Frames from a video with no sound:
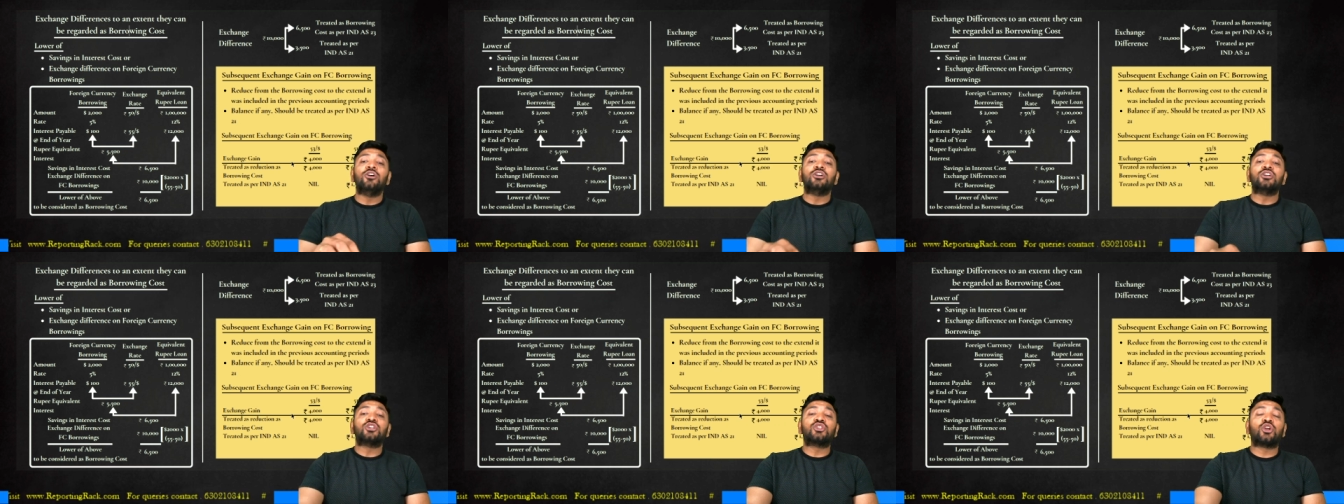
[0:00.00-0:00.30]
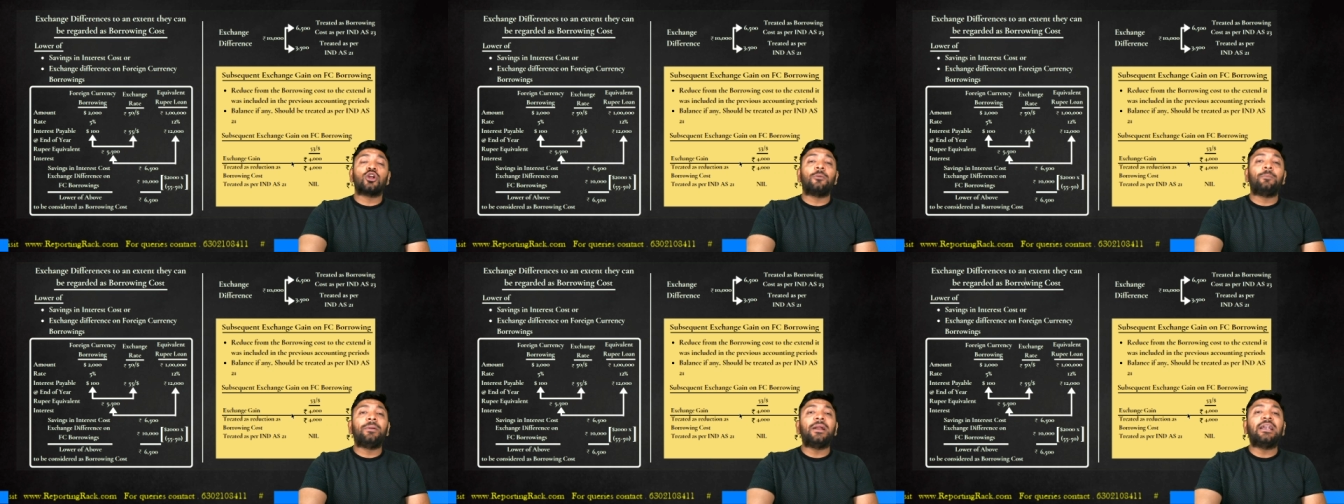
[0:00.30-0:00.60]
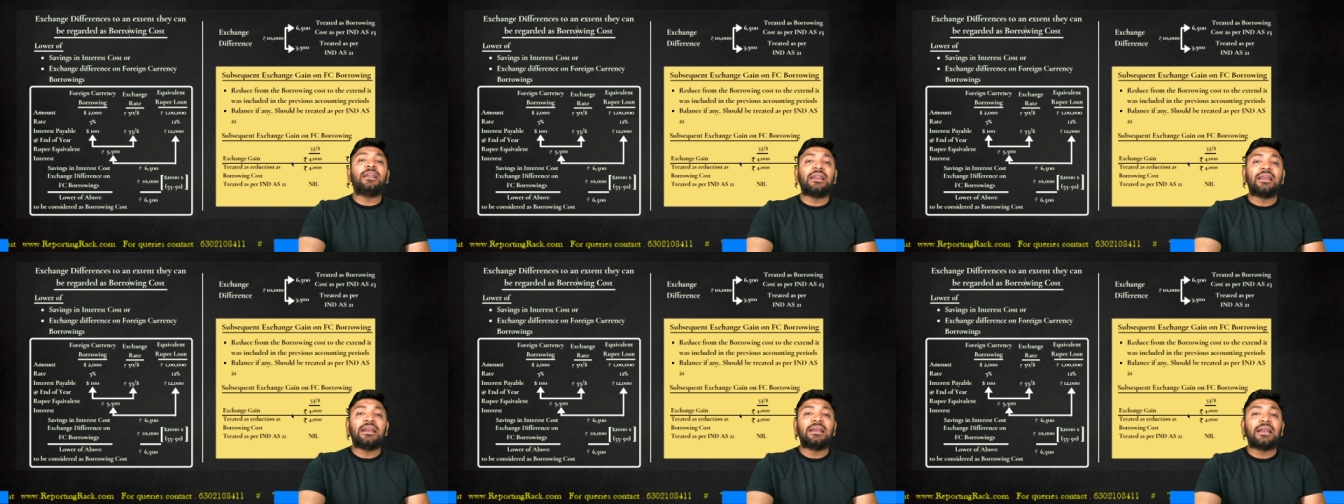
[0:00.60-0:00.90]
should be
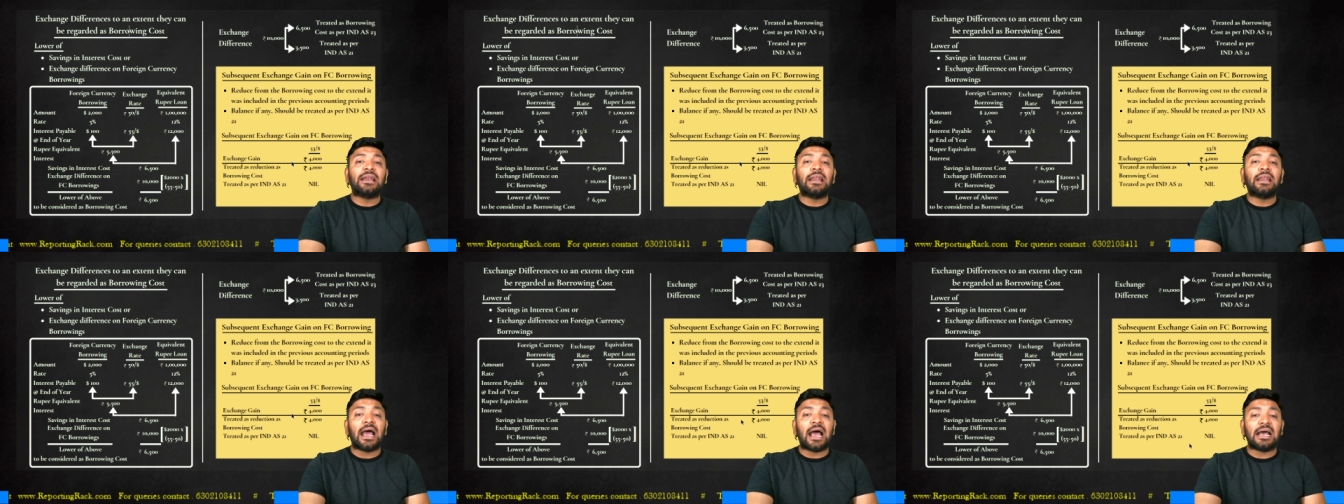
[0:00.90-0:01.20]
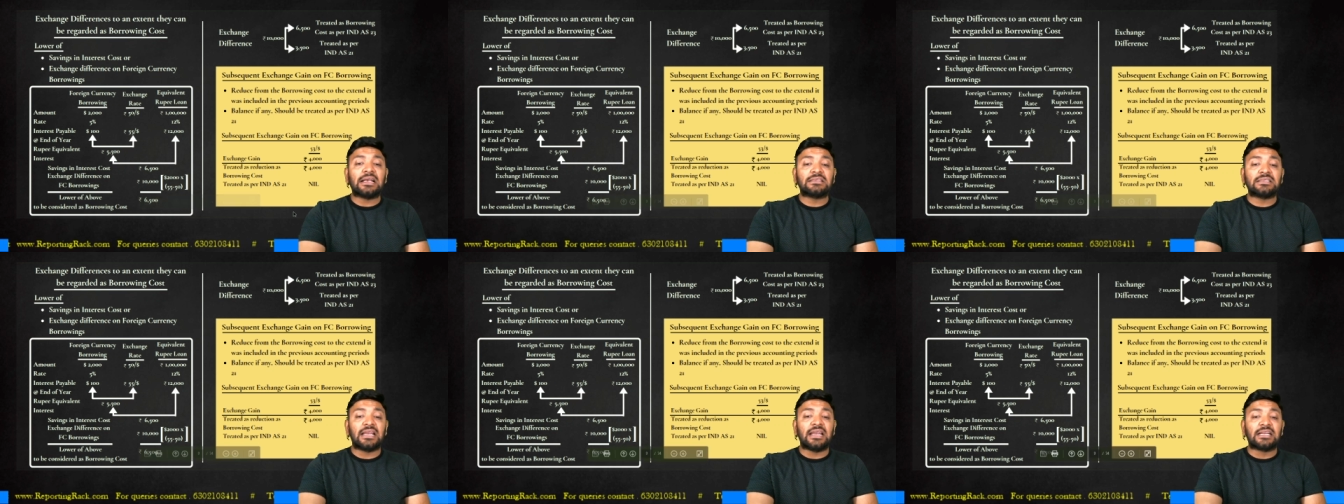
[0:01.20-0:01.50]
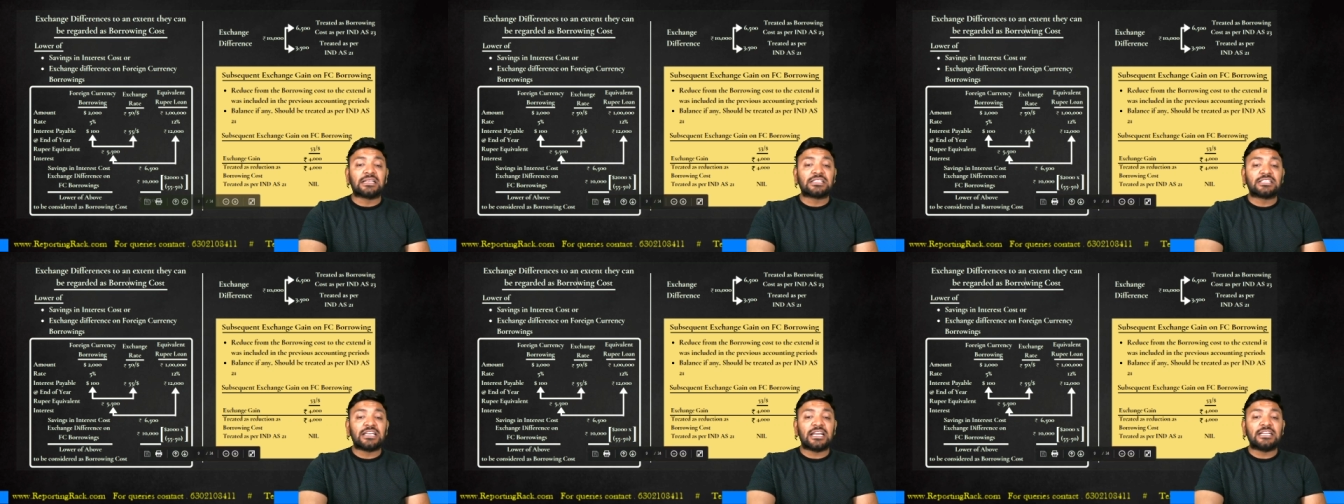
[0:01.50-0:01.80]
treated as
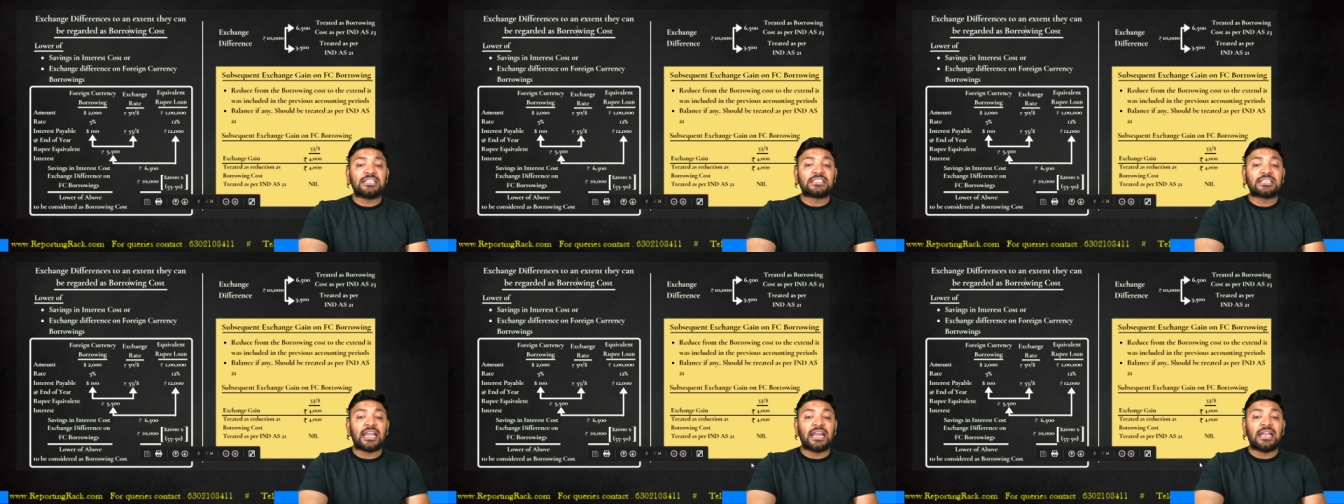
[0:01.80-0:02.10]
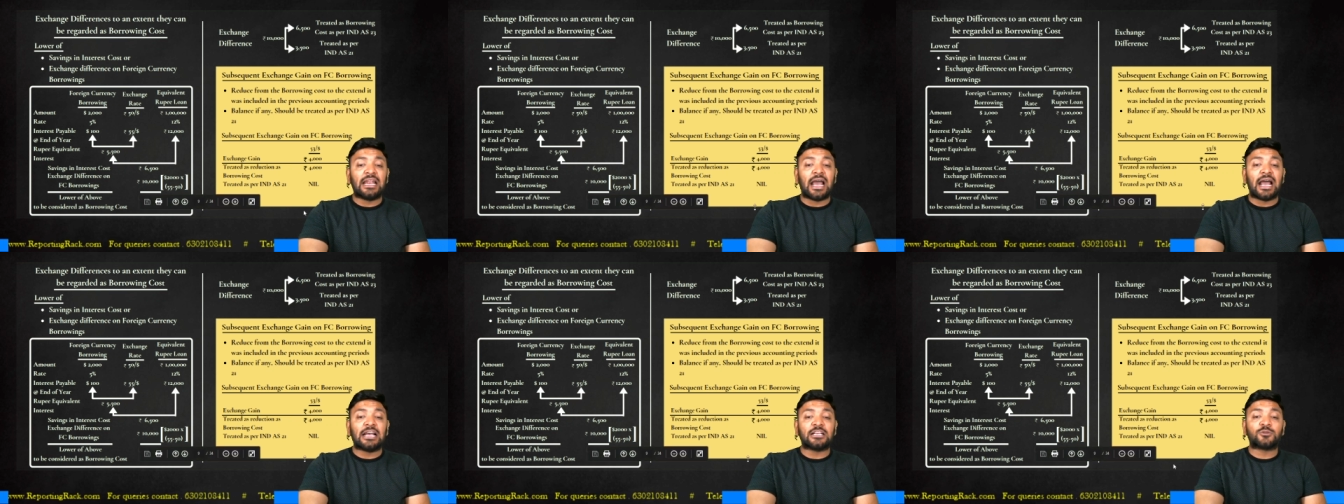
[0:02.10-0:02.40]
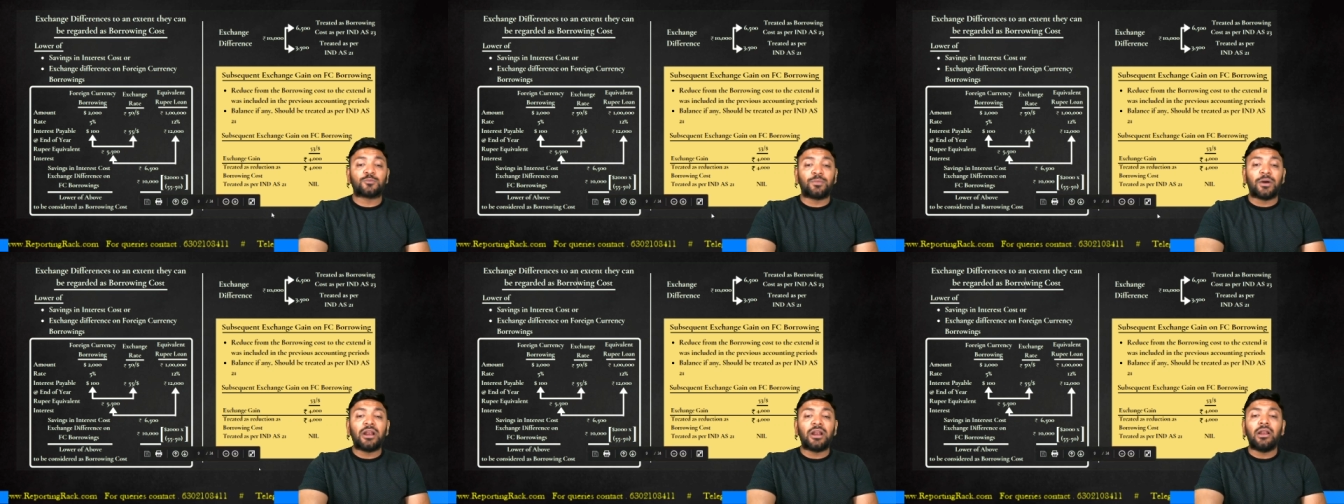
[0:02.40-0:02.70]
exchange gain as
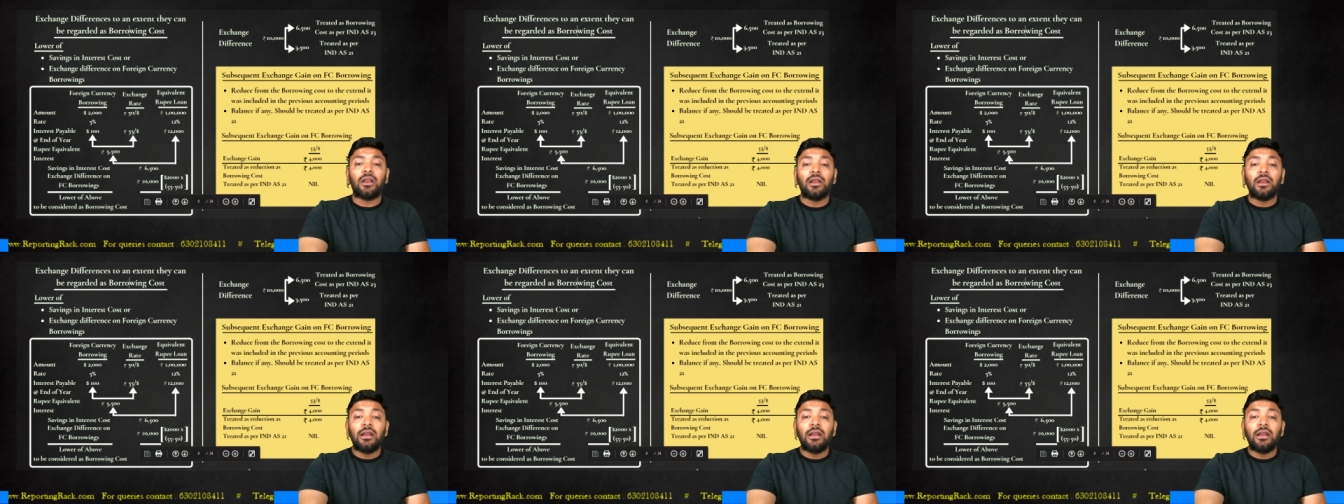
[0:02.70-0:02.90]
per